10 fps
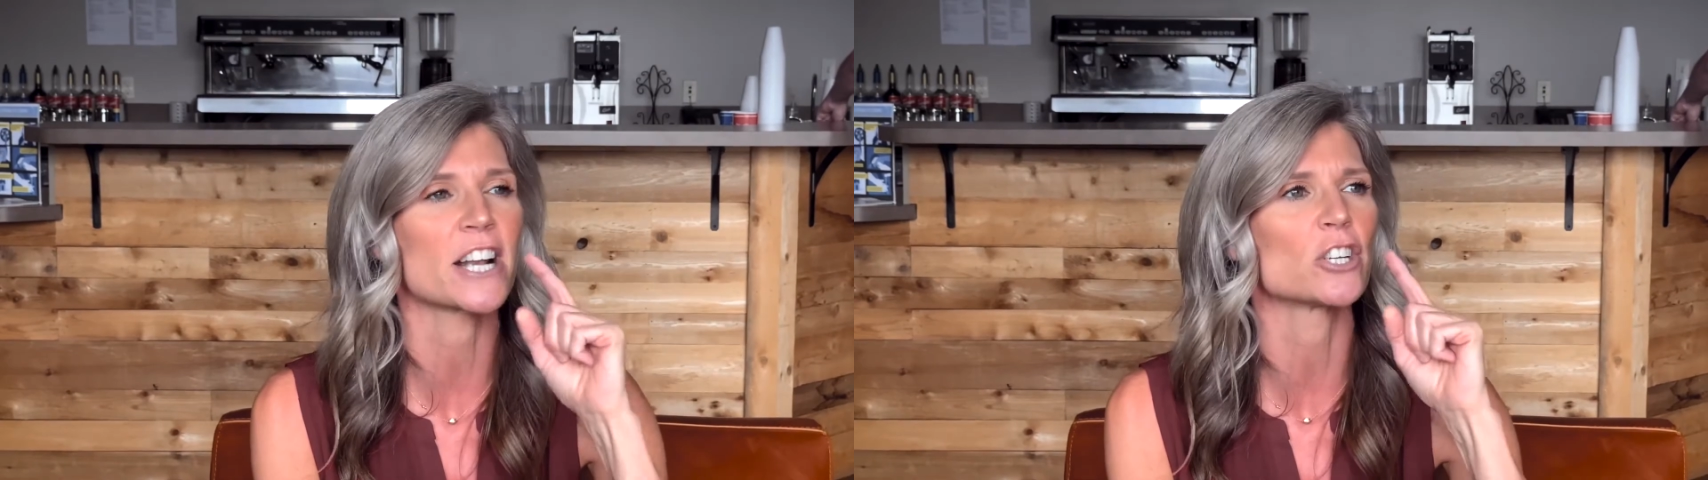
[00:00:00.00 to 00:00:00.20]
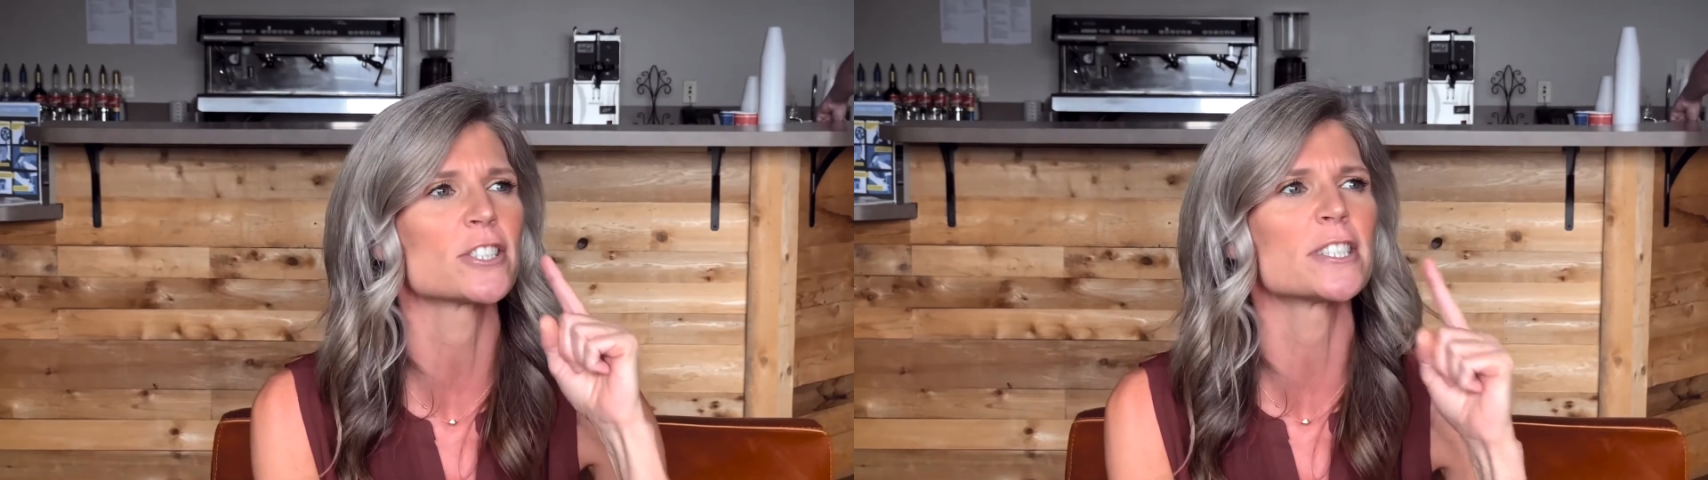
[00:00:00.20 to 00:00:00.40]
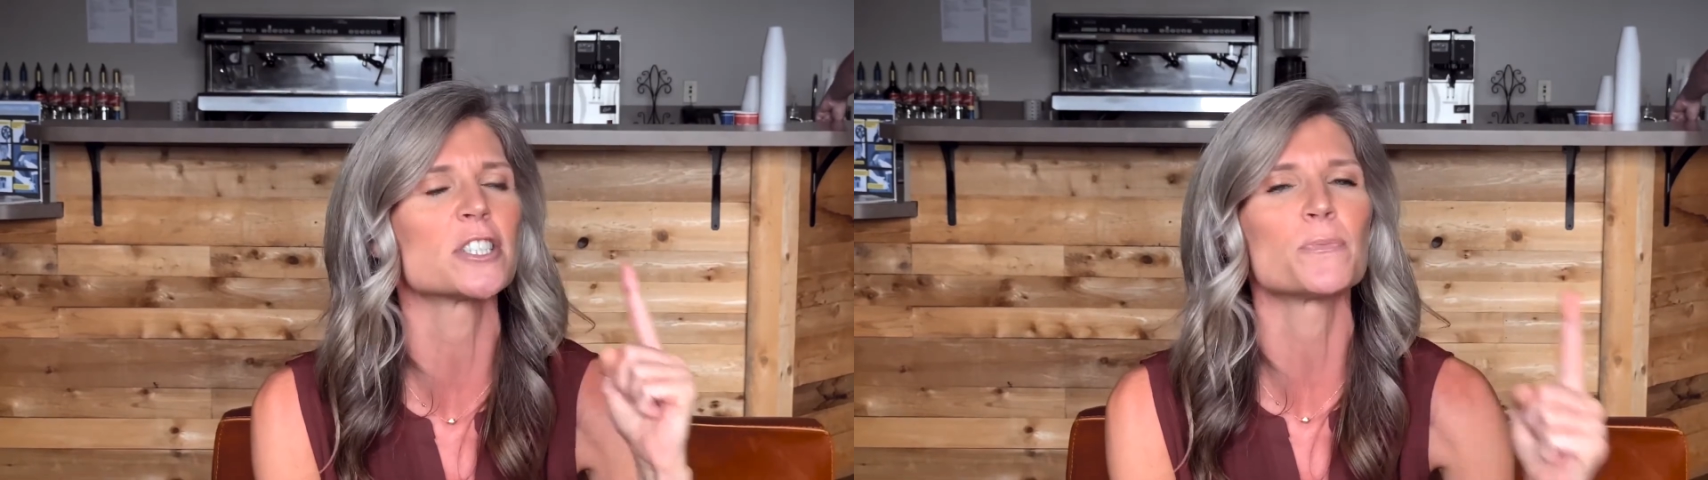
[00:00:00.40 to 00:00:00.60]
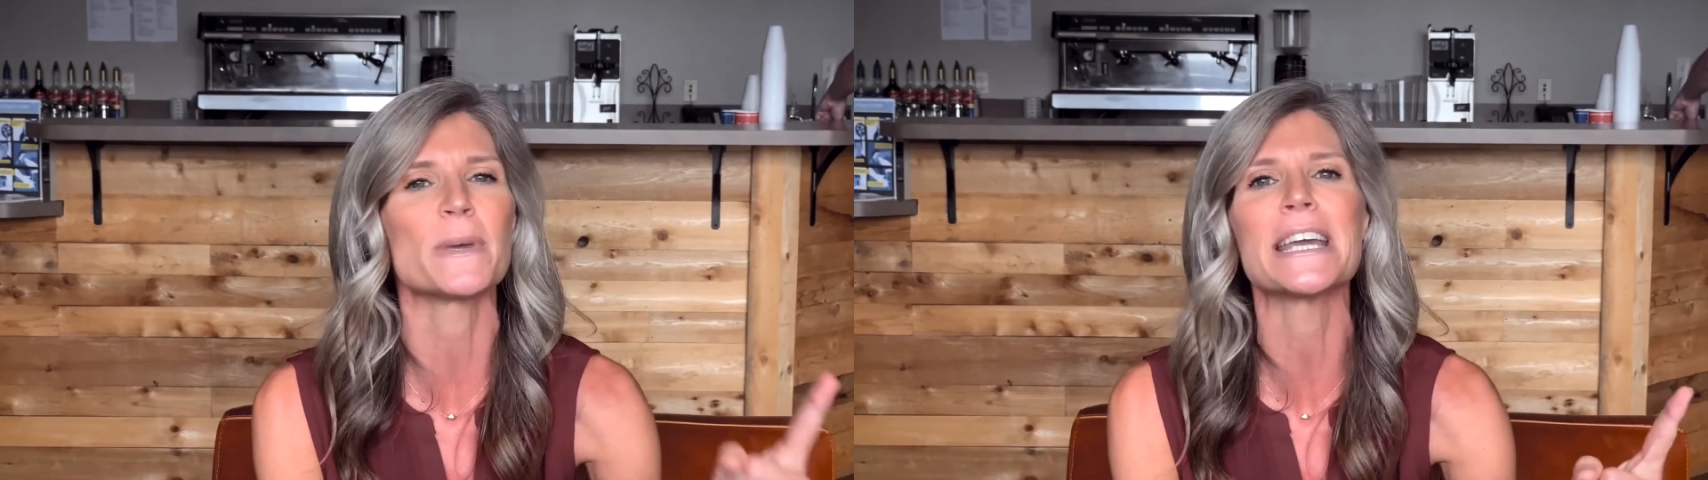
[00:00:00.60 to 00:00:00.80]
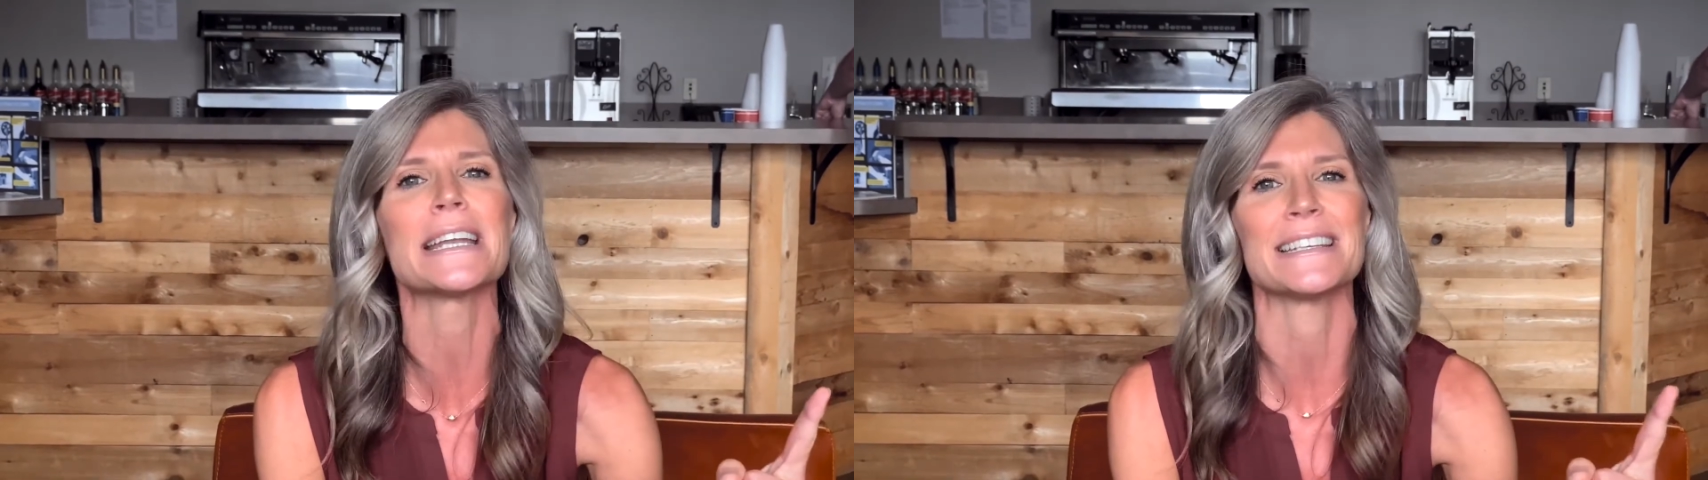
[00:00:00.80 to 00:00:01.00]
and I'll
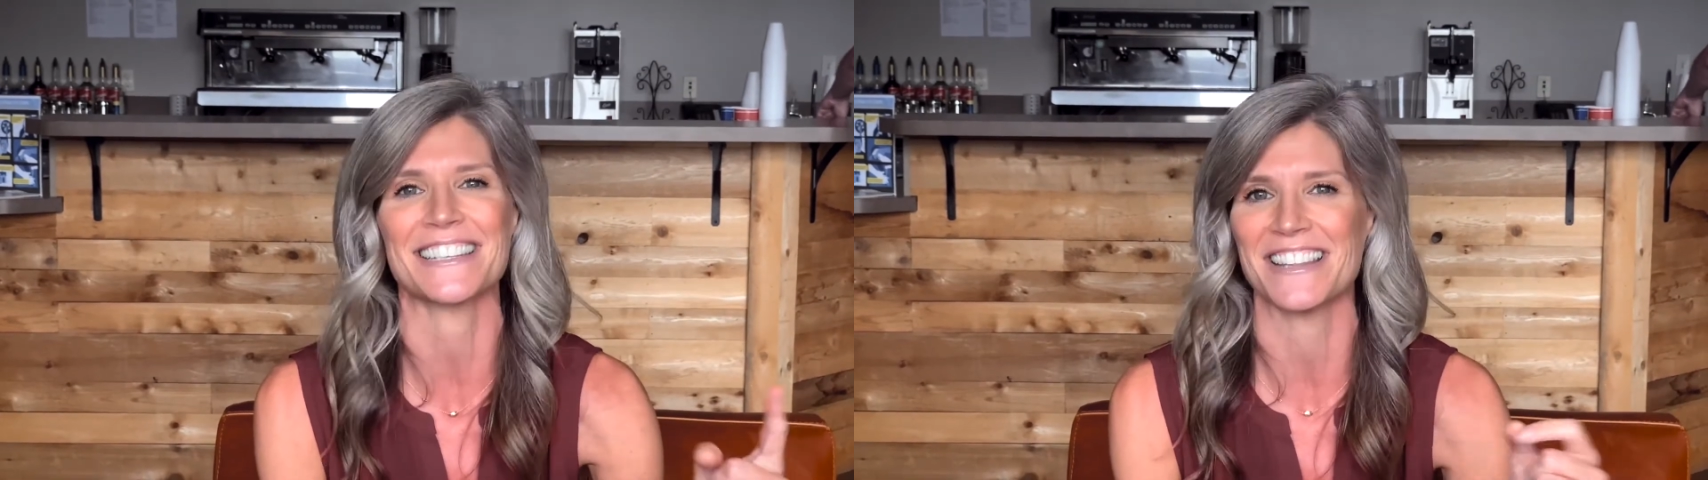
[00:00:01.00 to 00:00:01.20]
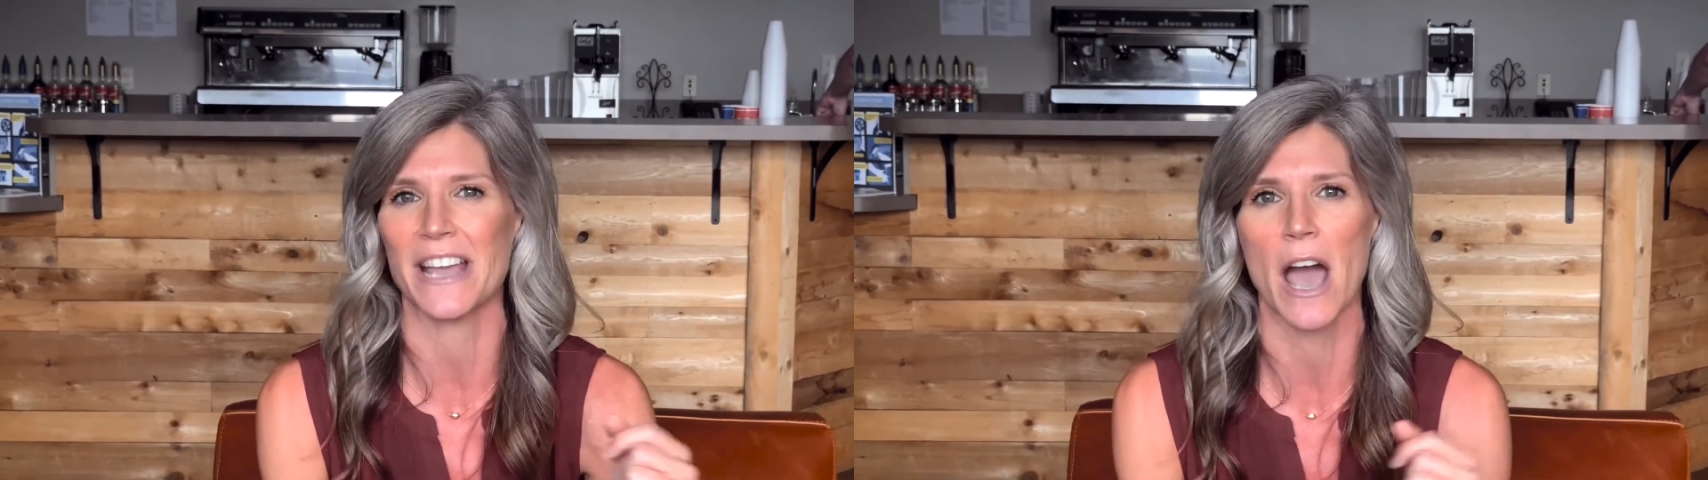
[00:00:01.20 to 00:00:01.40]
speak it into the